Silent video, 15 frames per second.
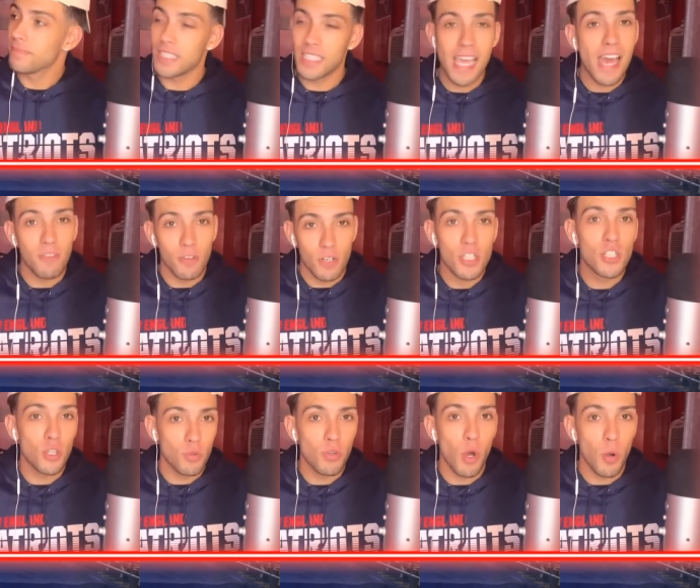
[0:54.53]
yeah, there's
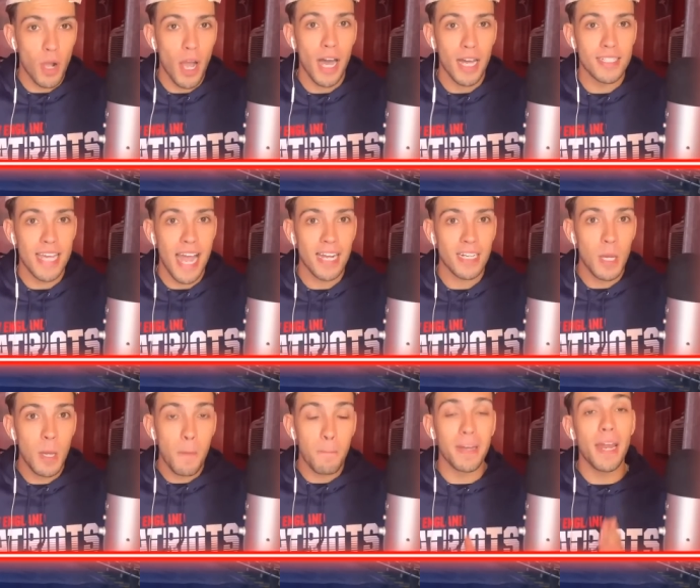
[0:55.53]
still no contact,
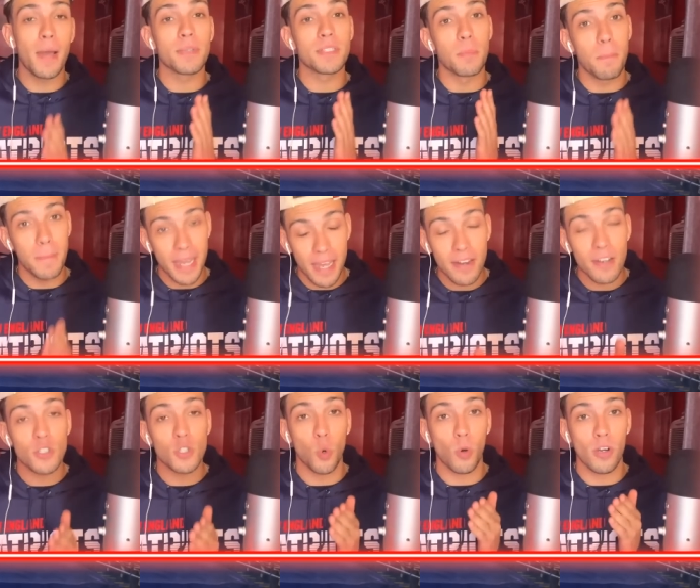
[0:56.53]
but now it's
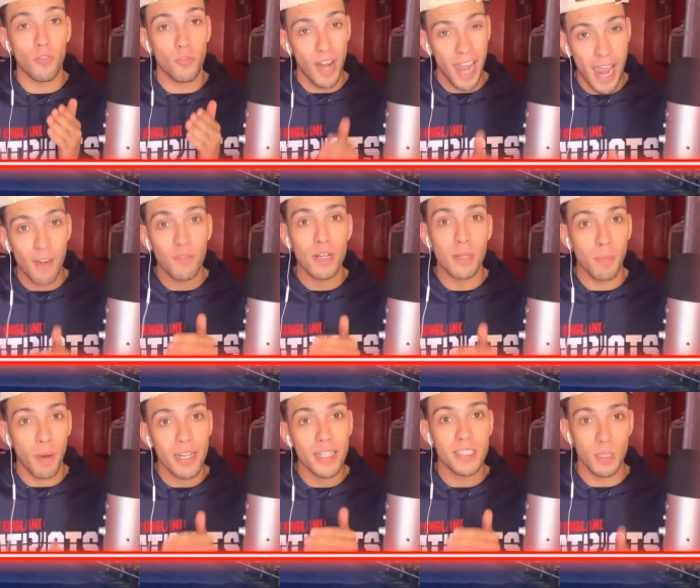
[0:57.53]
mandatory for
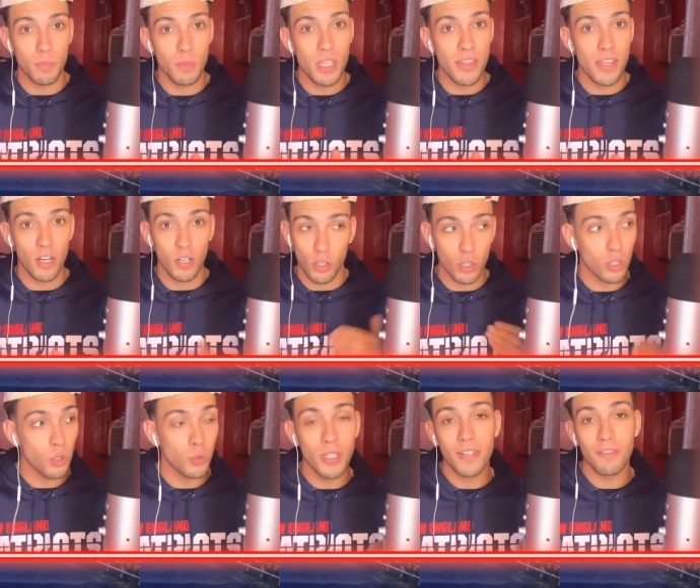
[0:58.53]
everybody to be there,
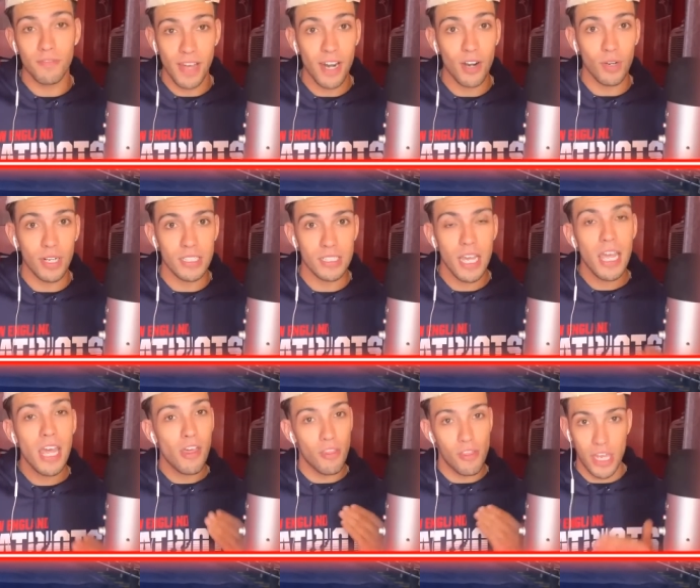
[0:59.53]
including veterans.
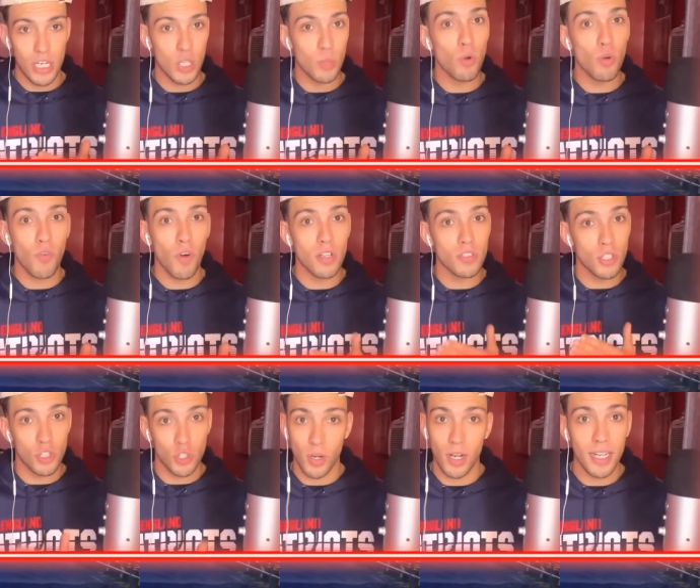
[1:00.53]
Then you move on to
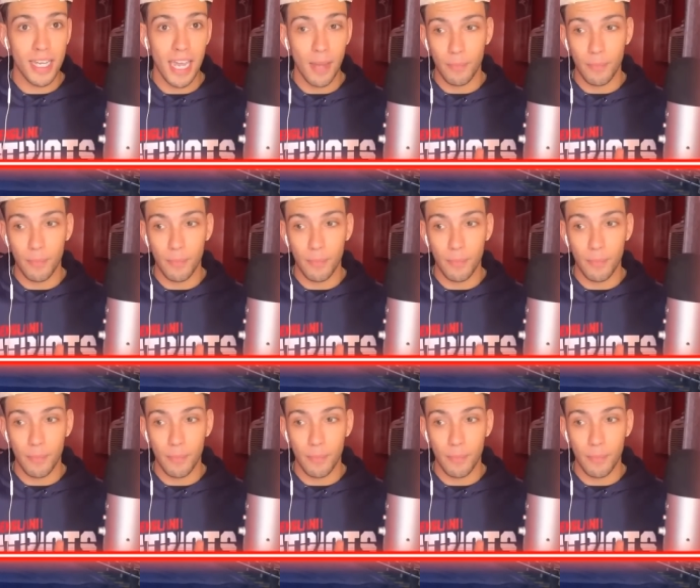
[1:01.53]
training camp,